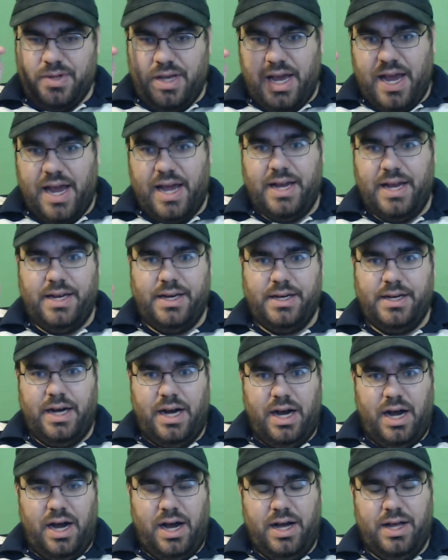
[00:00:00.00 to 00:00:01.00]
and
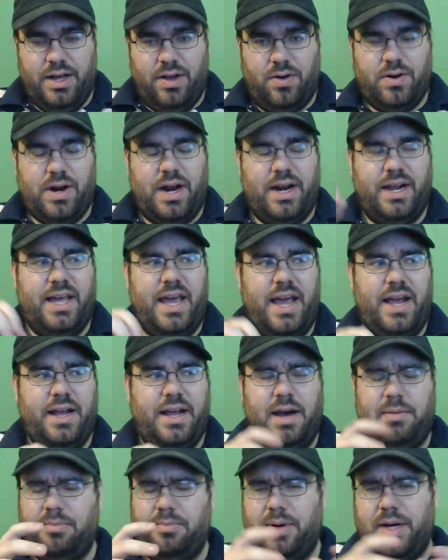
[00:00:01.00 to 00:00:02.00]
or not a
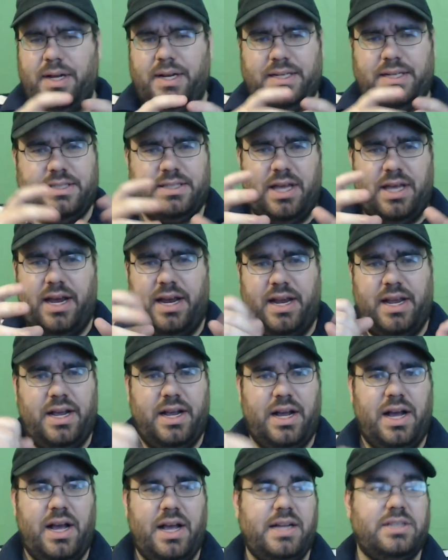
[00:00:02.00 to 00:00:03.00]
K-cup, but it's
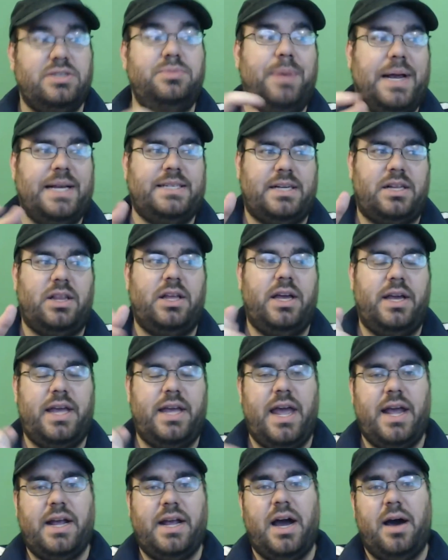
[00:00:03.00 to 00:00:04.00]
basically a
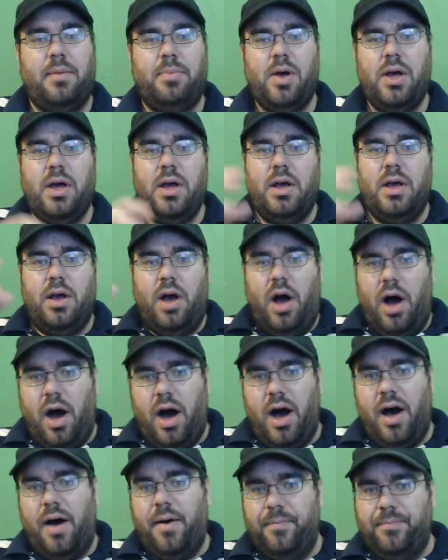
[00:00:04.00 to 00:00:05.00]
K-cup,
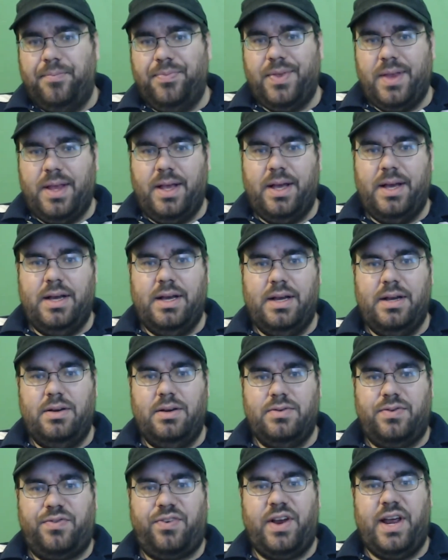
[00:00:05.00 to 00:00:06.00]
in
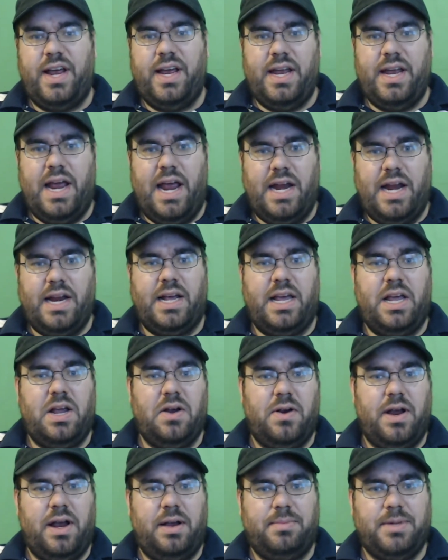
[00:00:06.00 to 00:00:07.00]
a
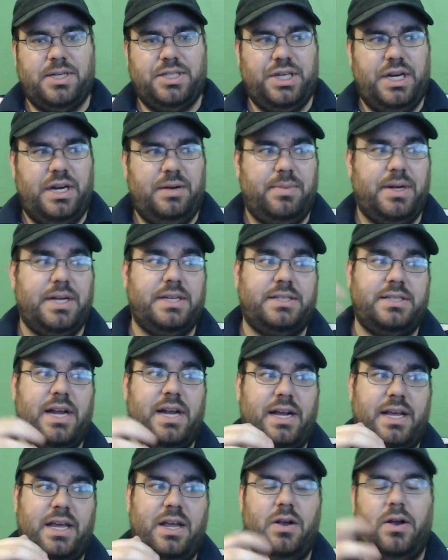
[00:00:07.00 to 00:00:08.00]
Keurig machine, but it's not
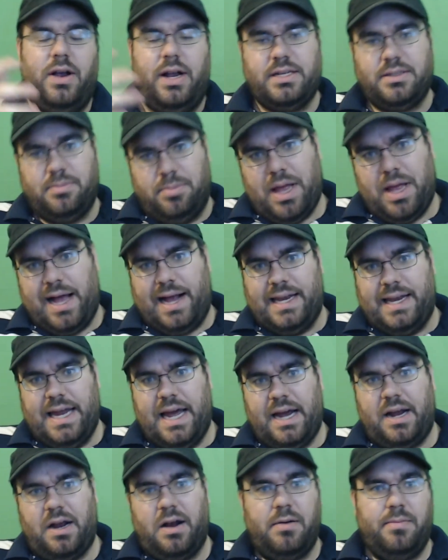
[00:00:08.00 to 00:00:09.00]
a Keurig, it's a Black &
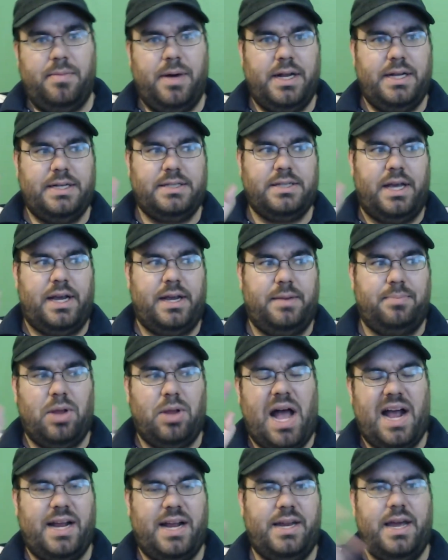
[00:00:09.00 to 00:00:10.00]
Decker, but it's like
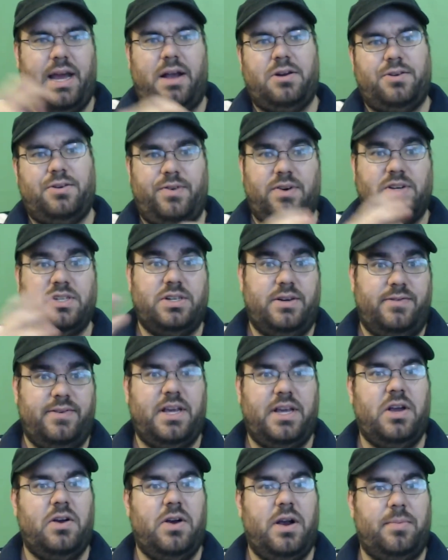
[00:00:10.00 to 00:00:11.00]
Black & Decker's version of a
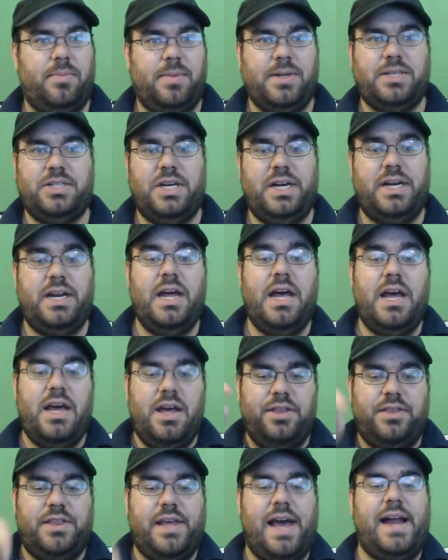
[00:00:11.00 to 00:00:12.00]
Keurig machine.
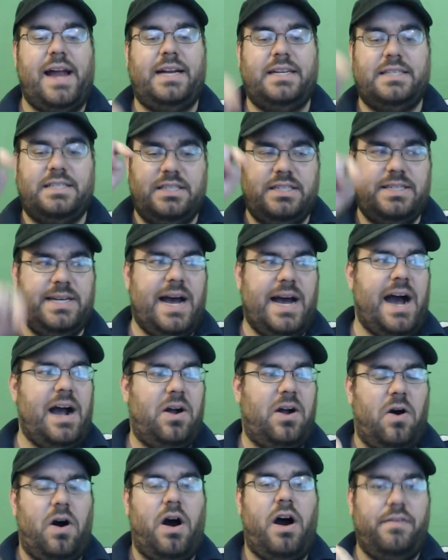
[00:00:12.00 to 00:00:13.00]
That is
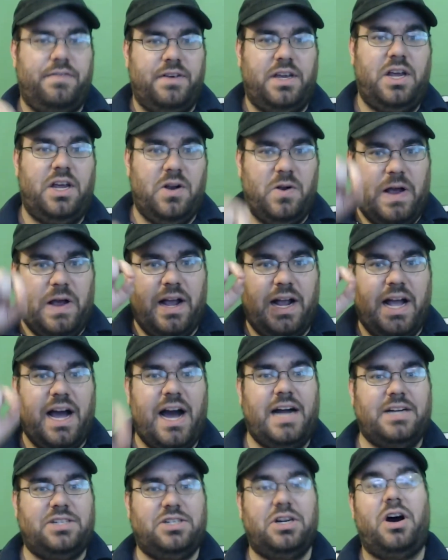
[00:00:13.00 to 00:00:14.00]
knockoff Keurig
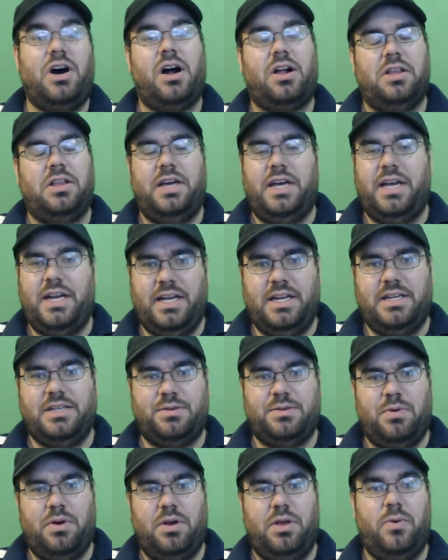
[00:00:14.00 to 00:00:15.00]
hot chocolate, and it is
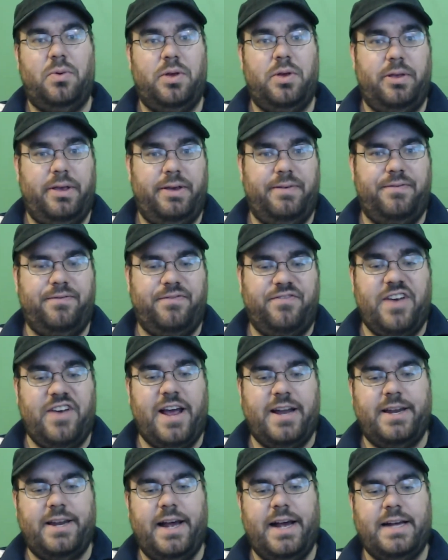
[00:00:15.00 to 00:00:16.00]
really, really
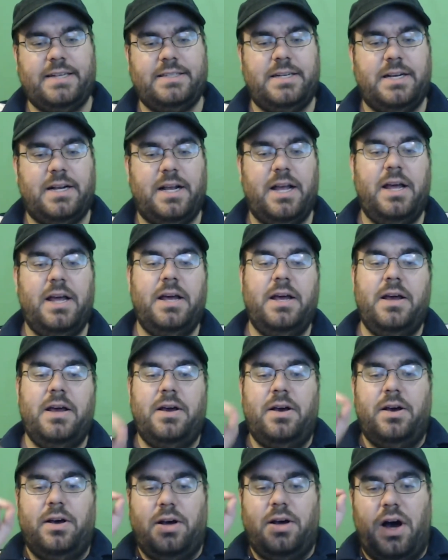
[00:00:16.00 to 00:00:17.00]
fantastic.
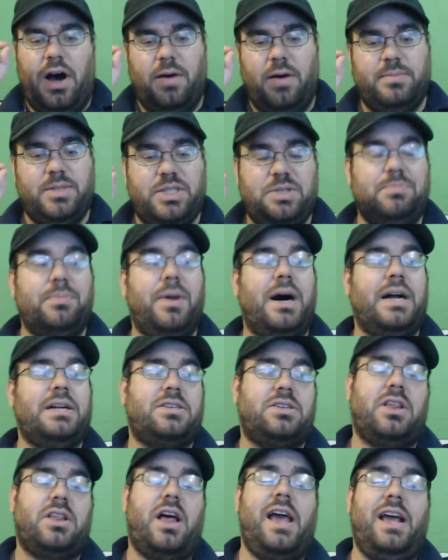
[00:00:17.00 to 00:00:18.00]
Much
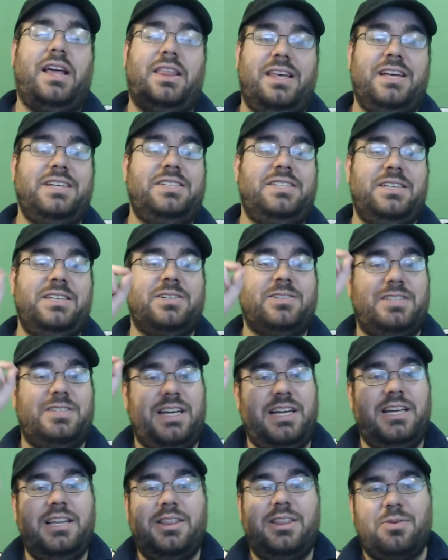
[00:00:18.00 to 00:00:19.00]
like this year's
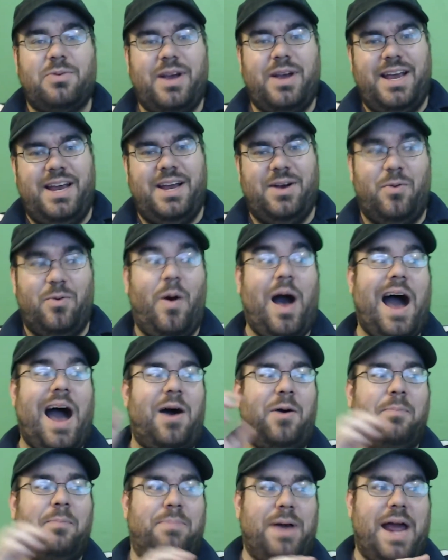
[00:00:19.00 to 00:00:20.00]
E3.
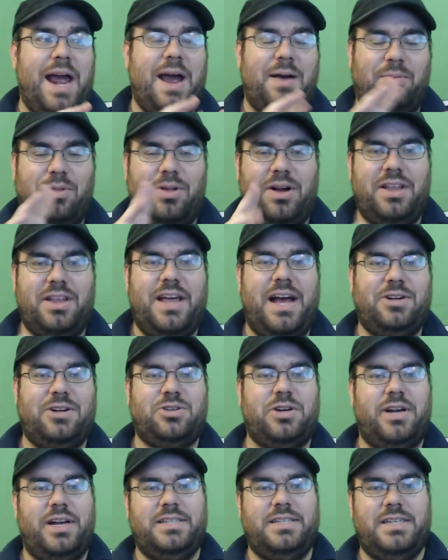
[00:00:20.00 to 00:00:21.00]
Wow, bam, look at that
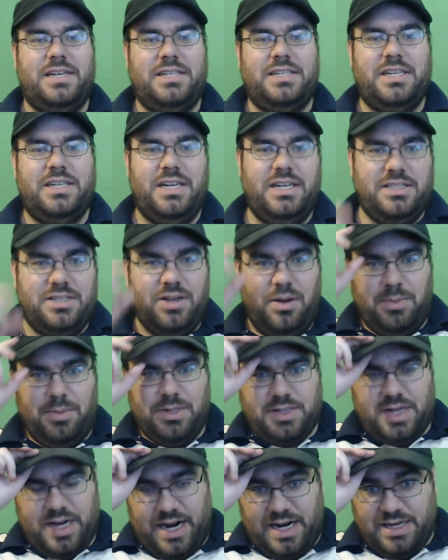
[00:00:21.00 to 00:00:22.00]
transition. It's
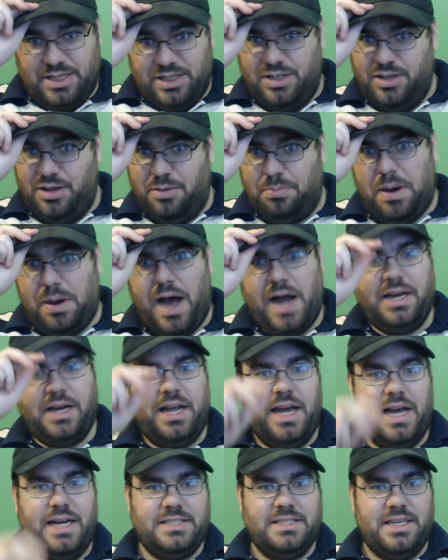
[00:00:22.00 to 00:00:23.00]
almost like I should do the
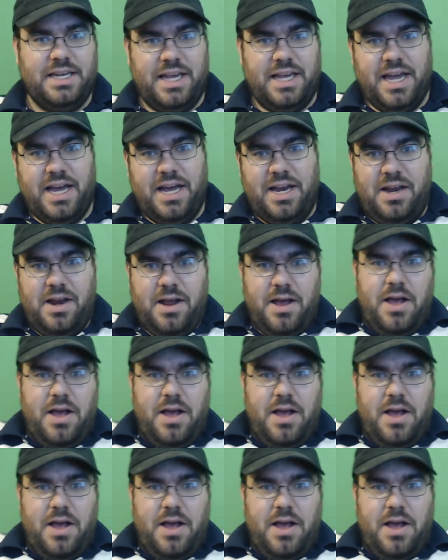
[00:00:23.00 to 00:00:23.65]
podcast again.